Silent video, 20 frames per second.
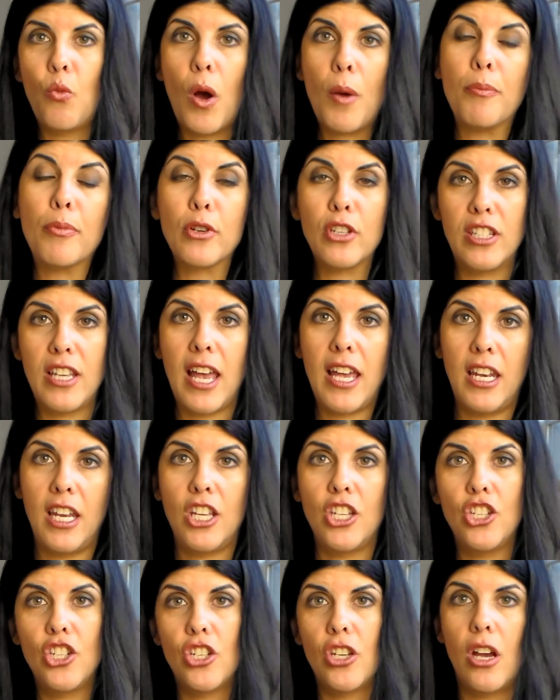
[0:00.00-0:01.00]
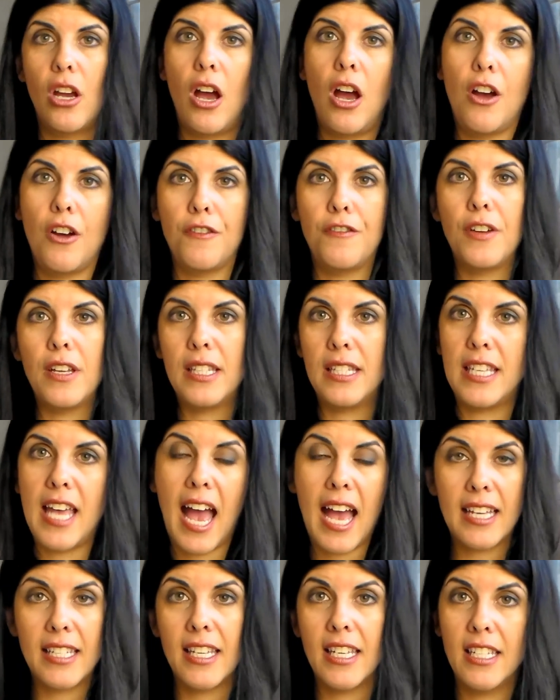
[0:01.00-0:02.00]
what percentage of
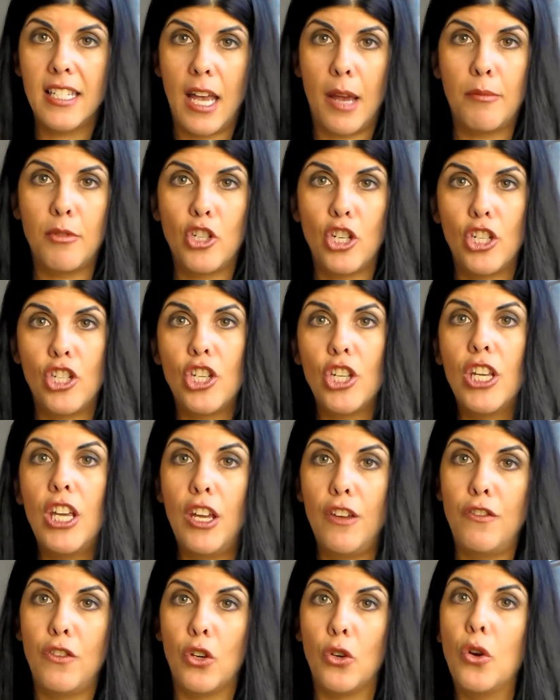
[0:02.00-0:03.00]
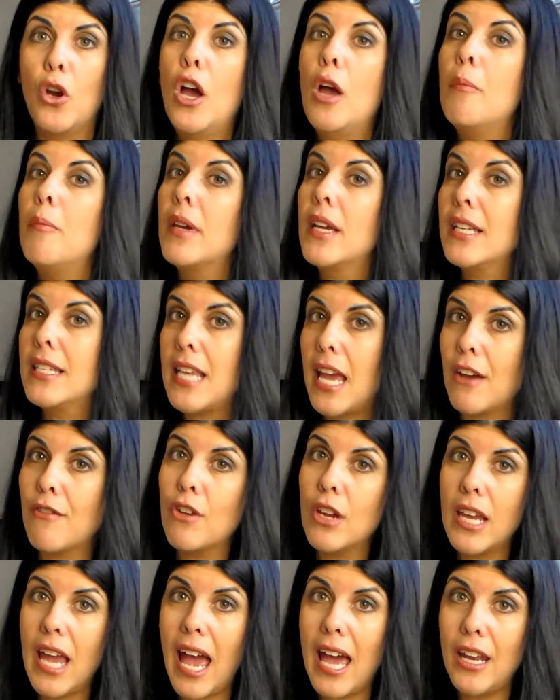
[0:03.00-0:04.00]
tax exemption to give you, because
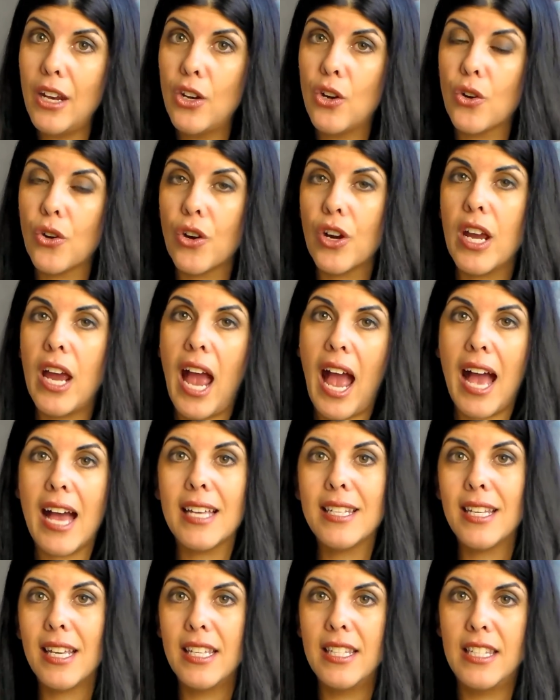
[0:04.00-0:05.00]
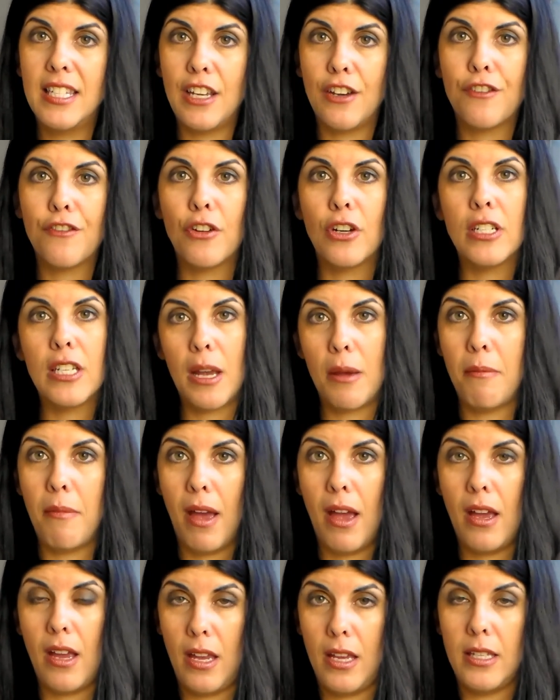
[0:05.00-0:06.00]
every category has a
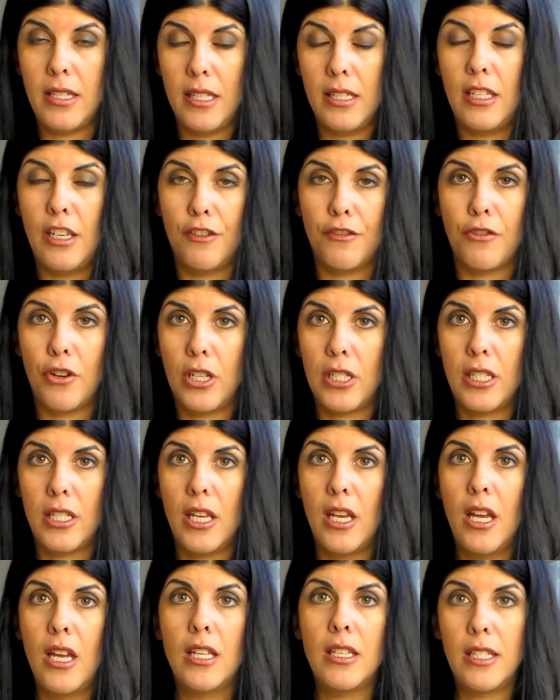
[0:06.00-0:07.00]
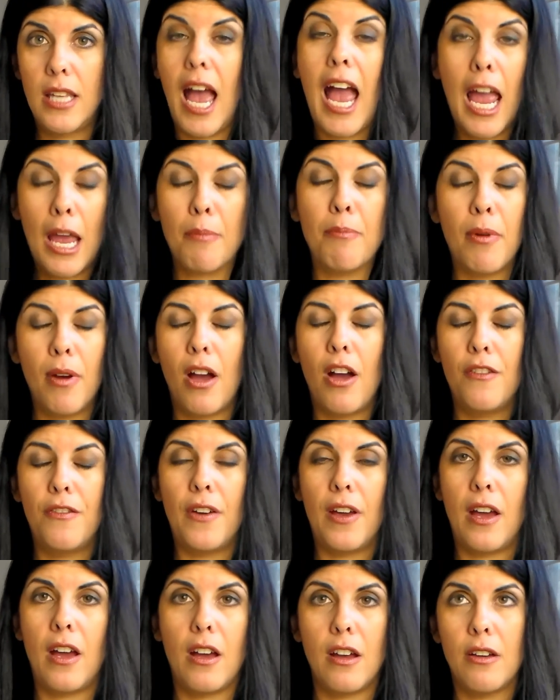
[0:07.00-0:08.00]
different type
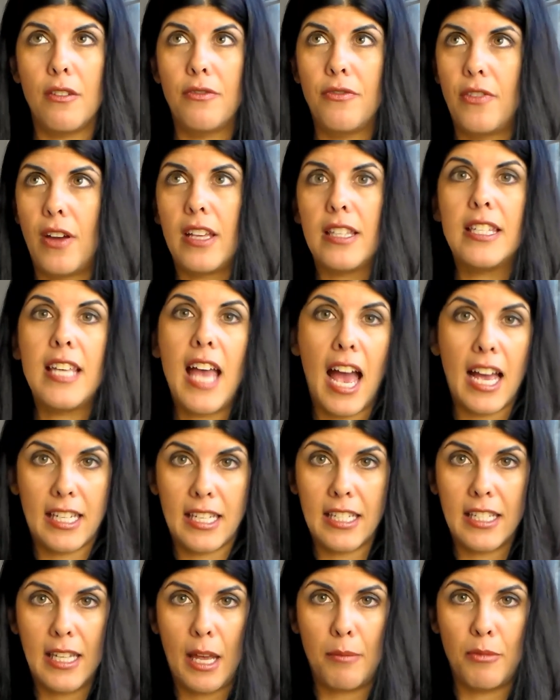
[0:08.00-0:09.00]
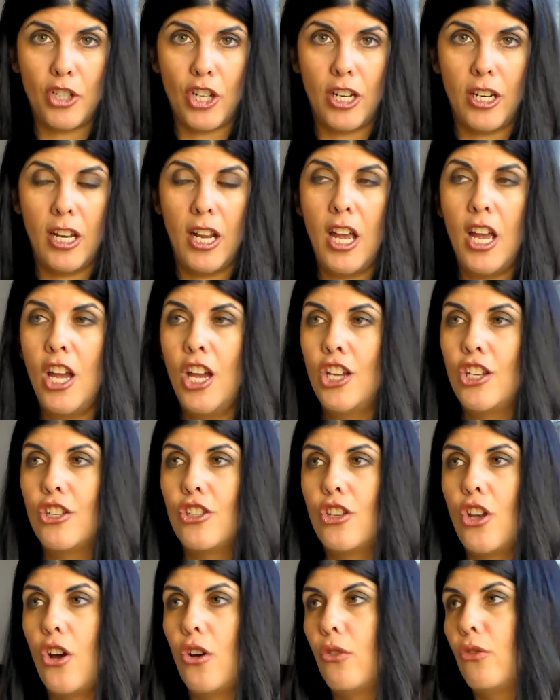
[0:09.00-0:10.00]
of a tax exemption.
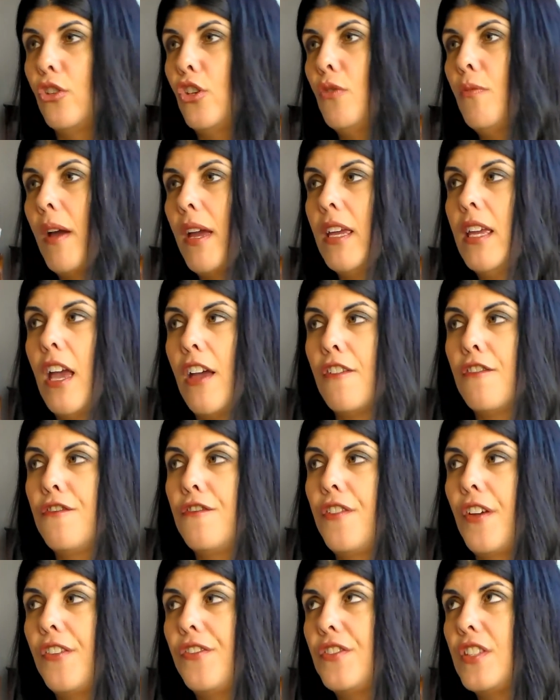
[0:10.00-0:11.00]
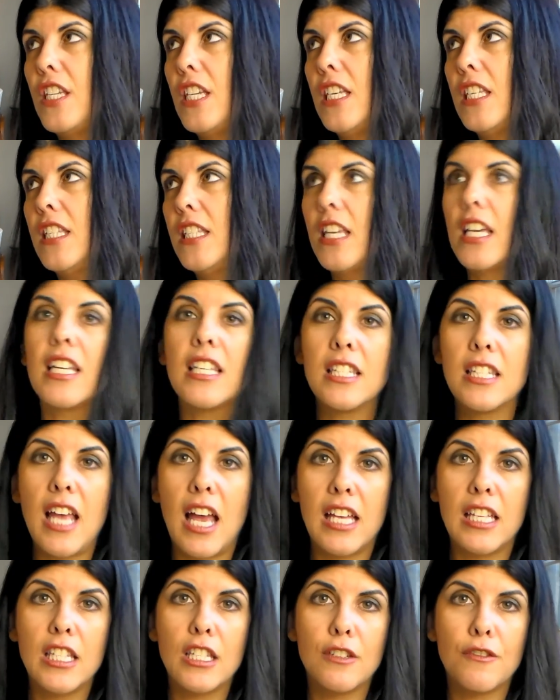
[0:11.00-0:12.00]
So you might get 56
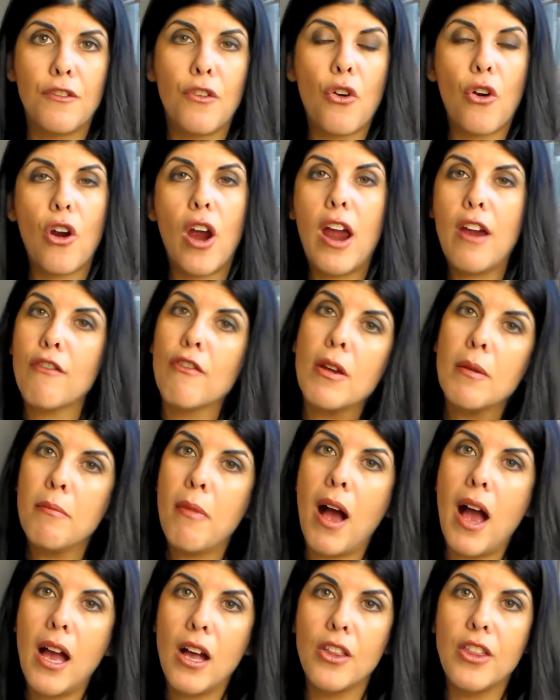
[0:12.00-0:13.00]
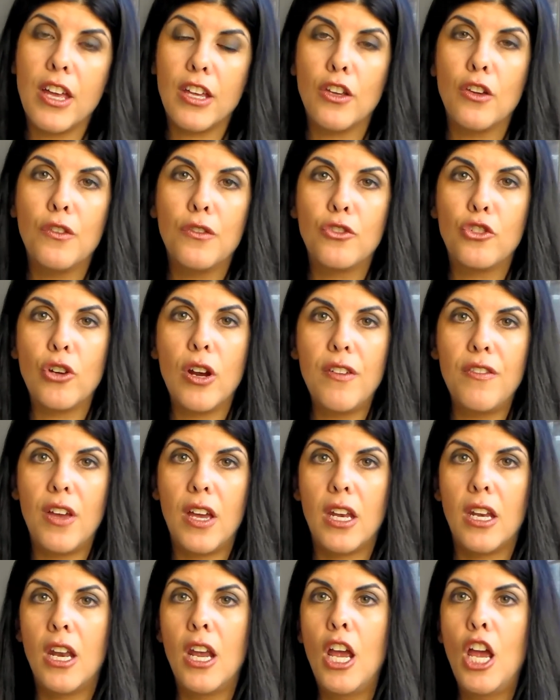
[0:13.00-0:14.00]
cents for every mile that you've
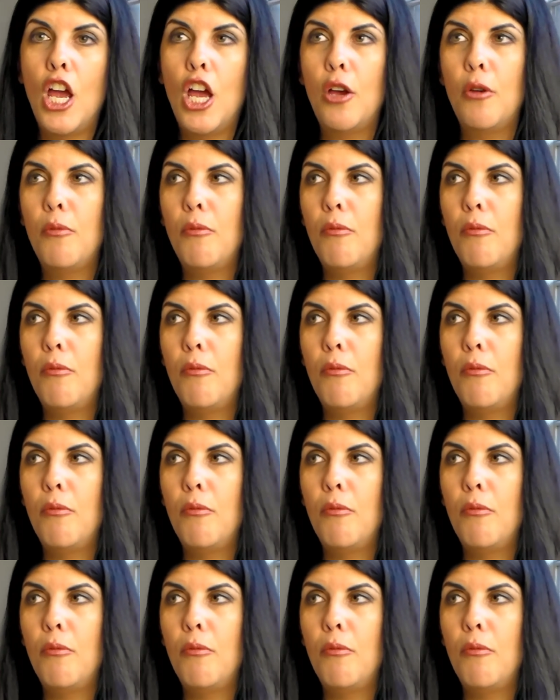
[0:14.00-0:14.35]
driven,